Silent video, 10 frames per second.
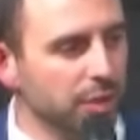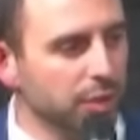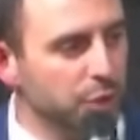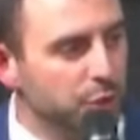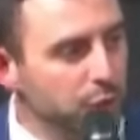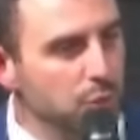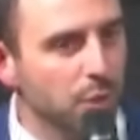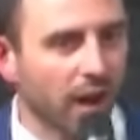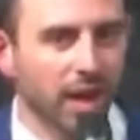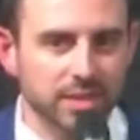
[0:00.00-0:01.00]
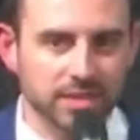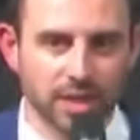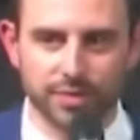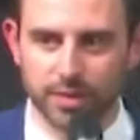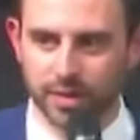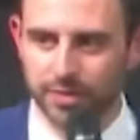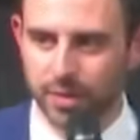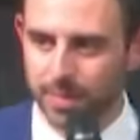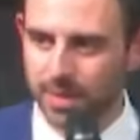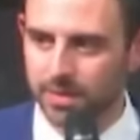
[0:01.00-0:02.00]
You are suffering from
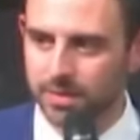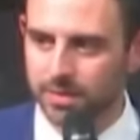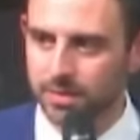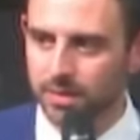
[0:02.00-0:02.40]
this.